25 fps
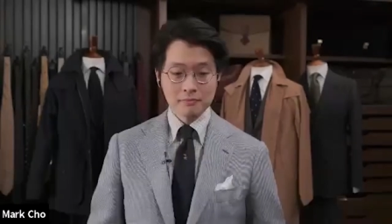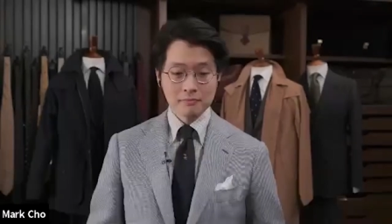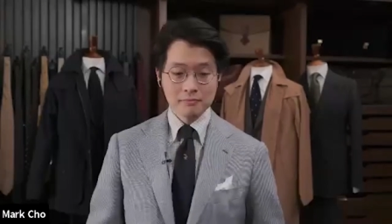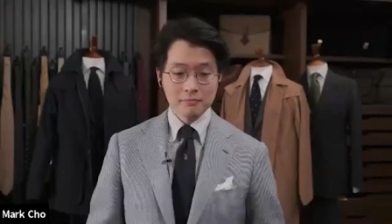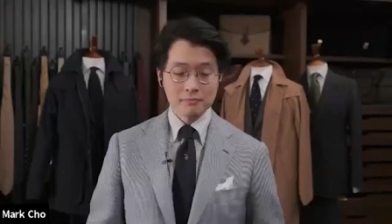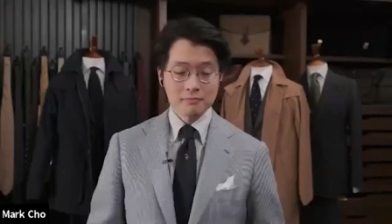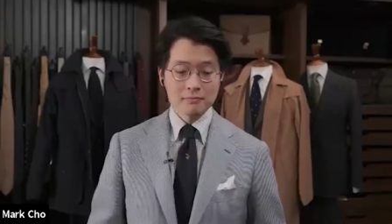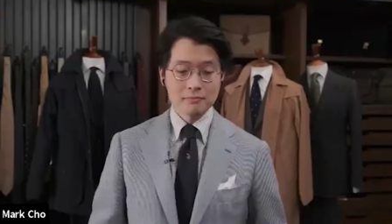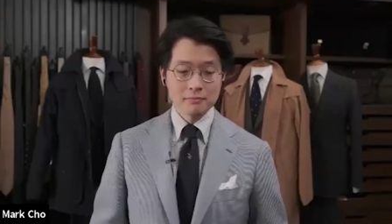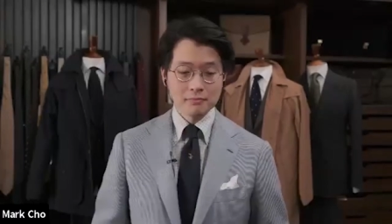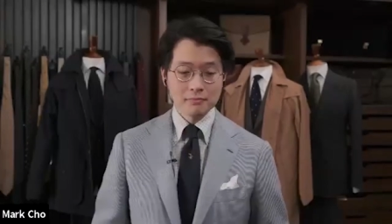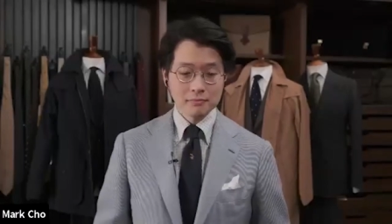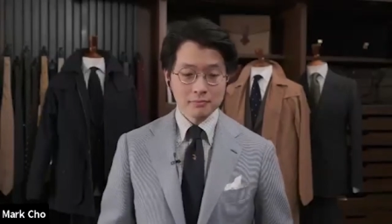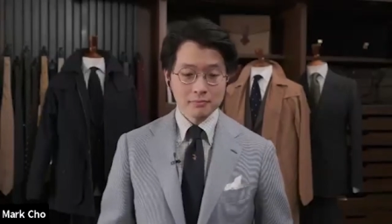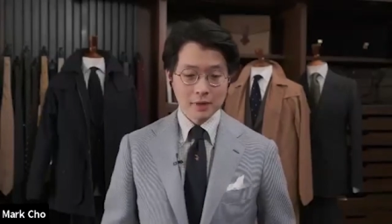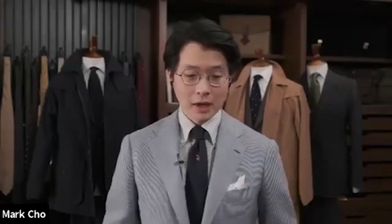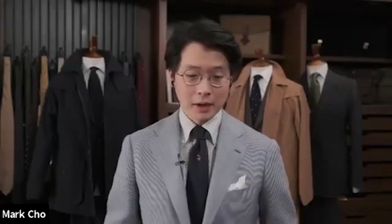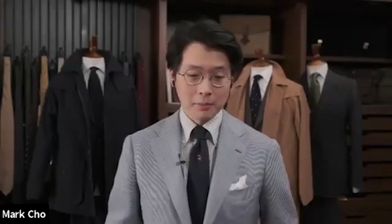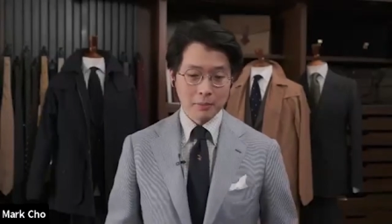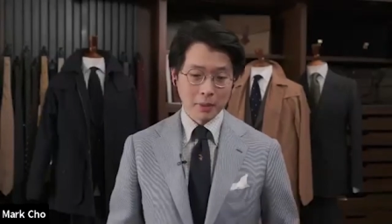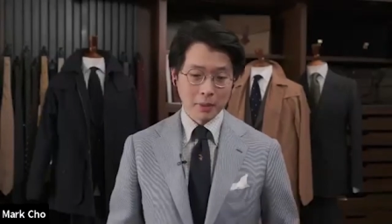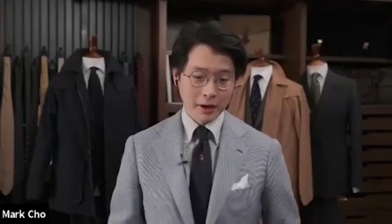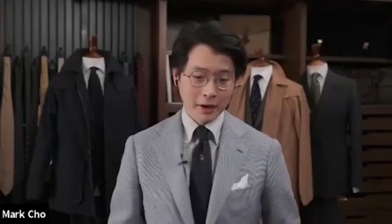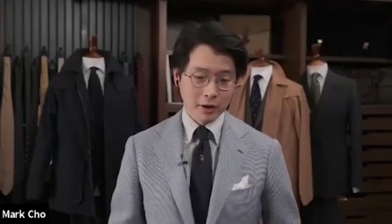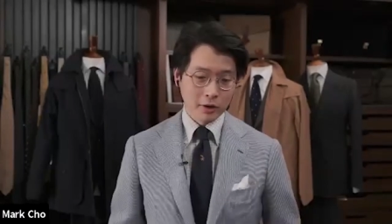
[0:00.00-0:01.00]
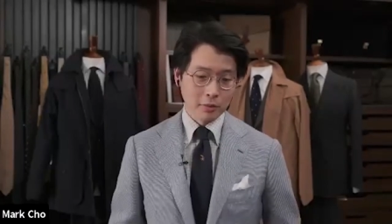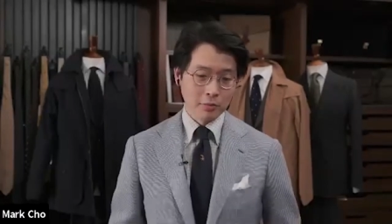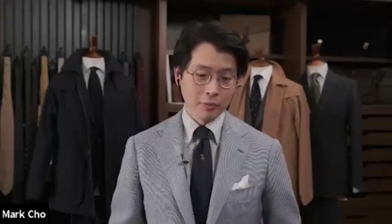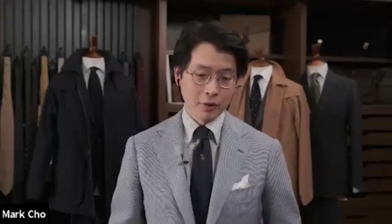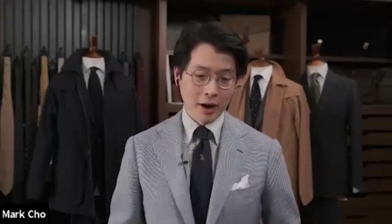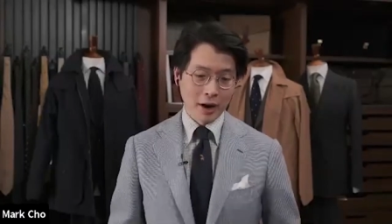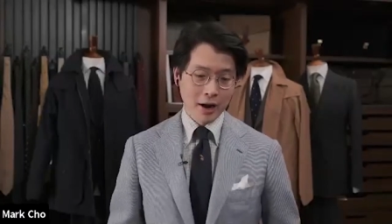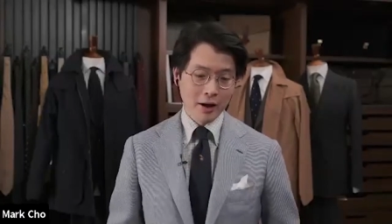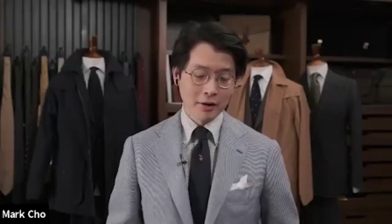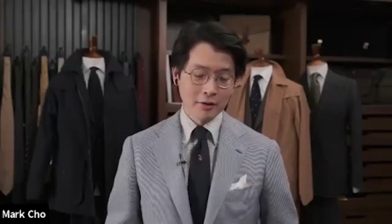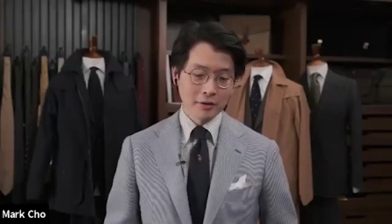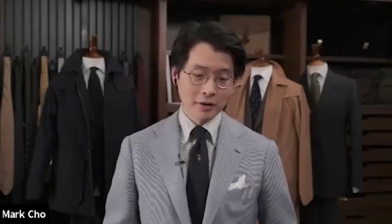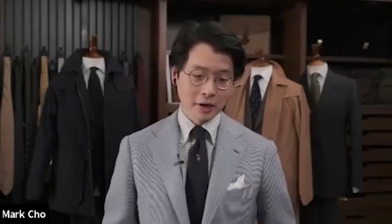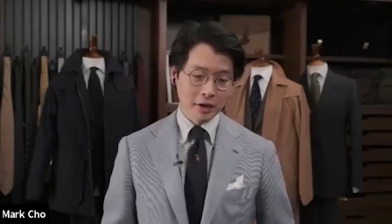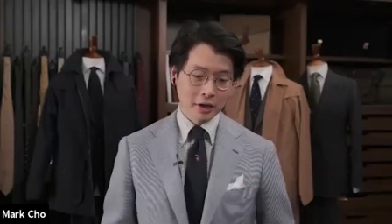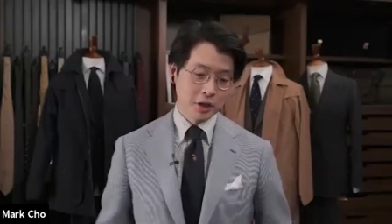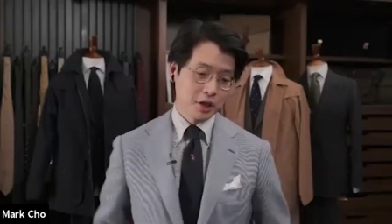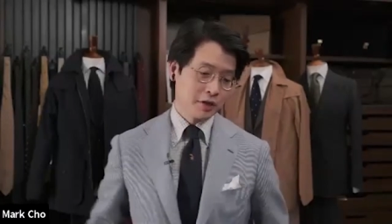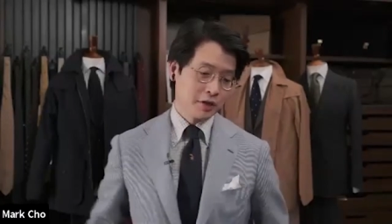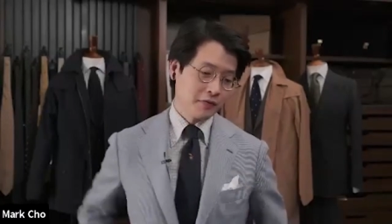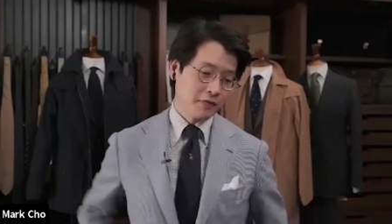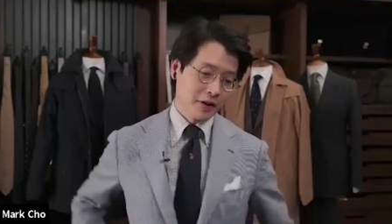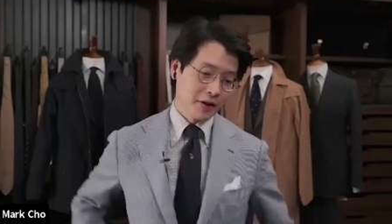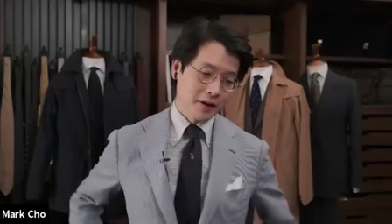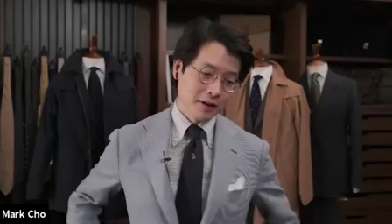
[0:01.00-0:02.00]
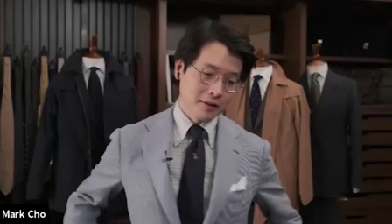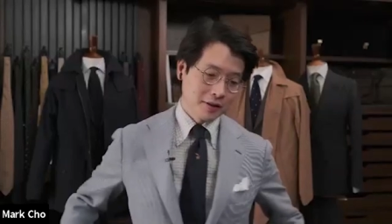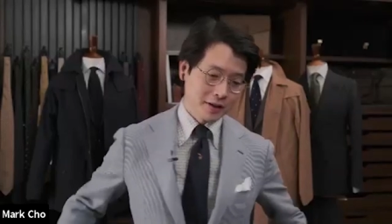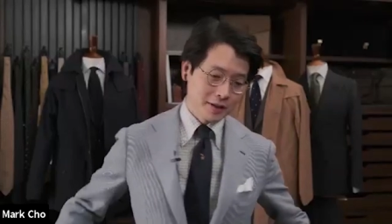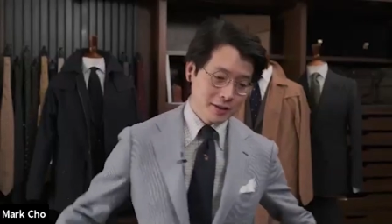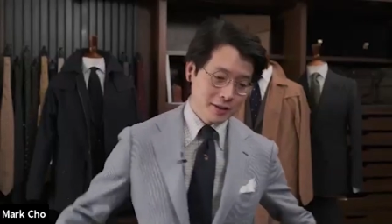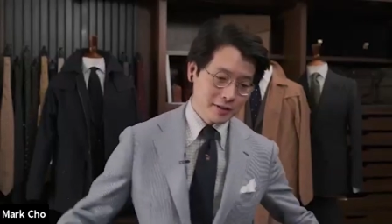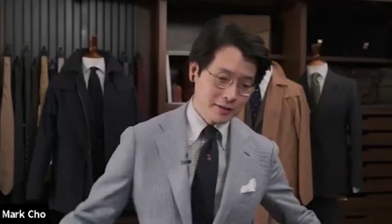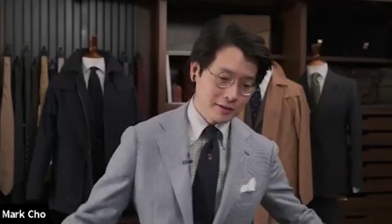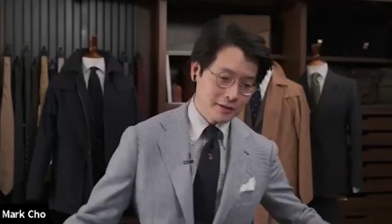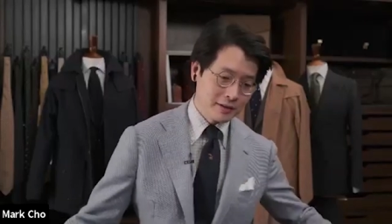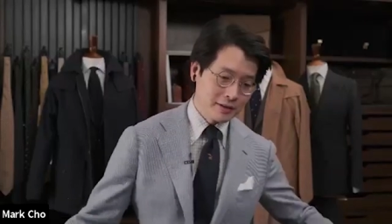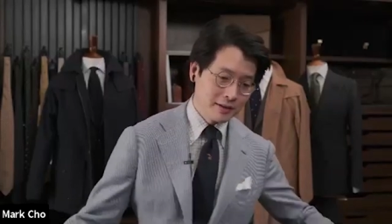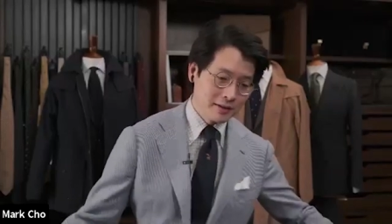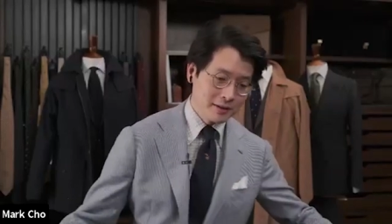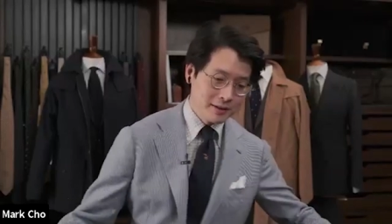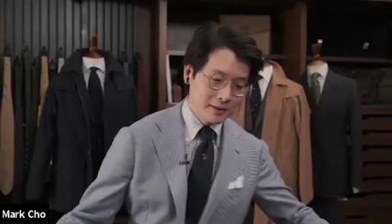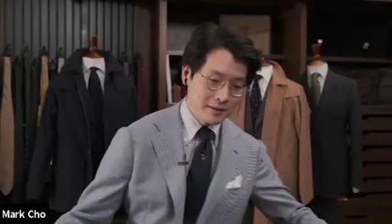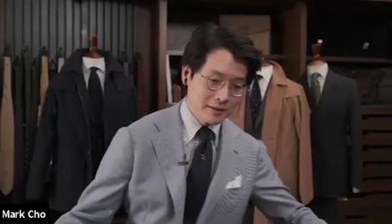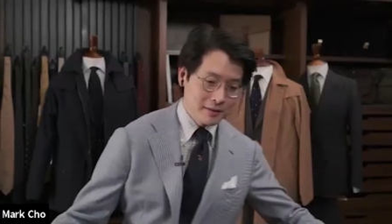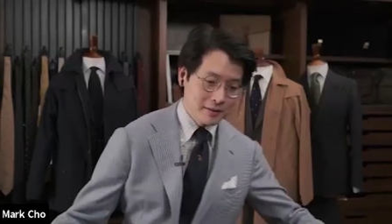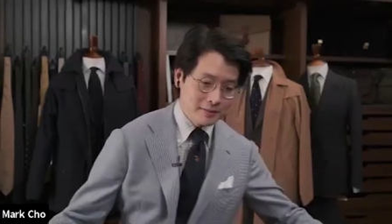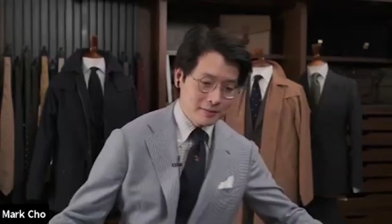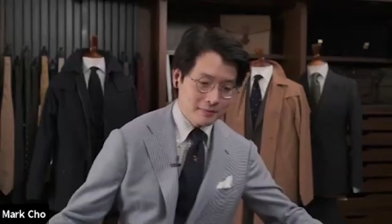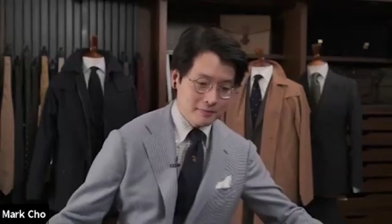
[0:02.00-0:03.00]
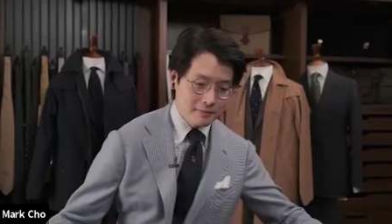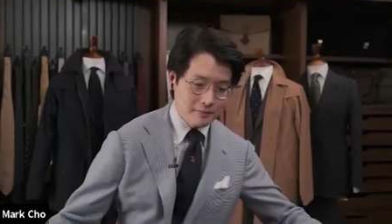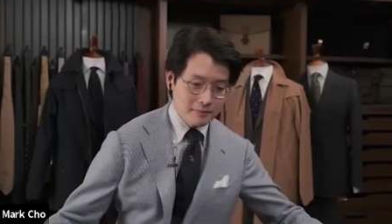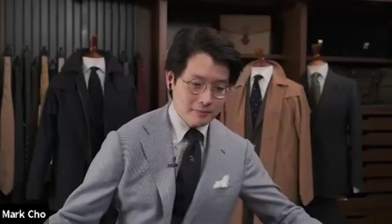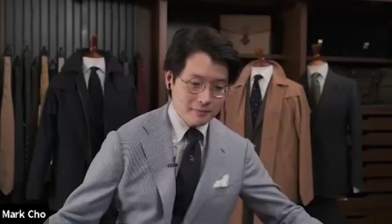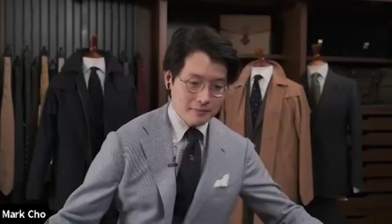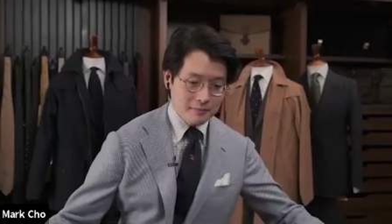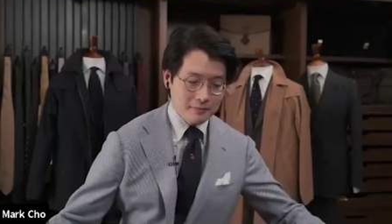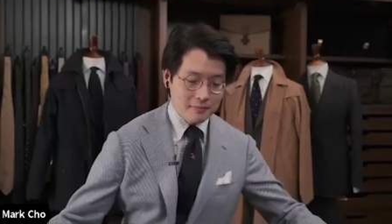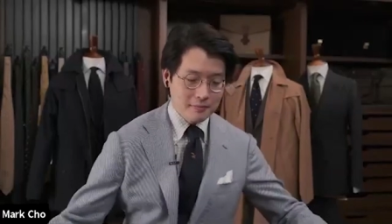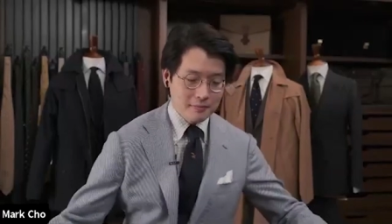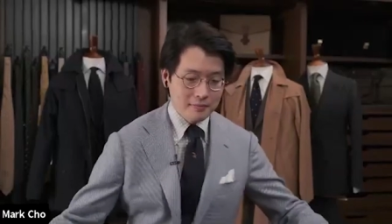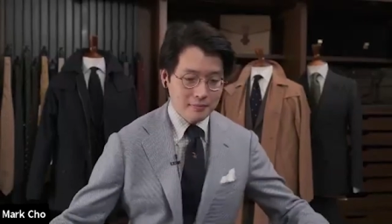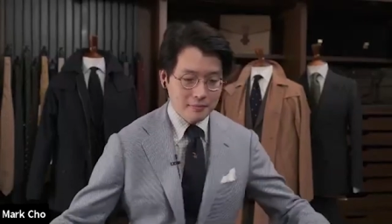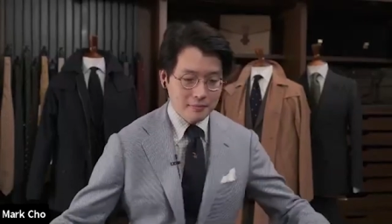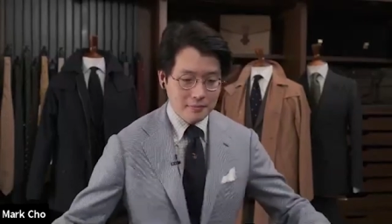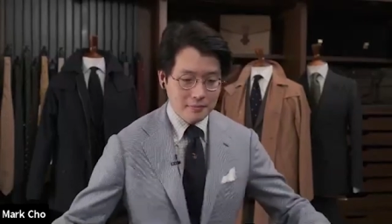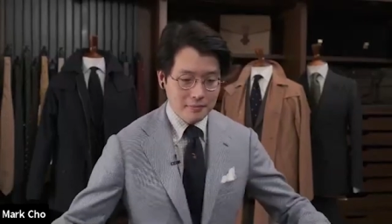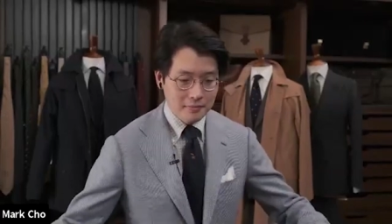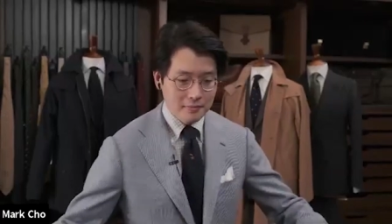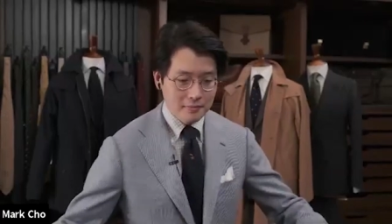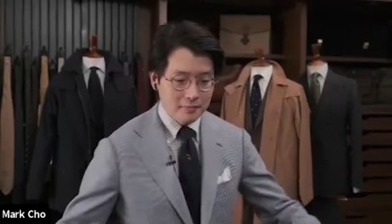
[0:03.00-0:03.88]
interesting because and Michael Browne and Cifonelli too, right?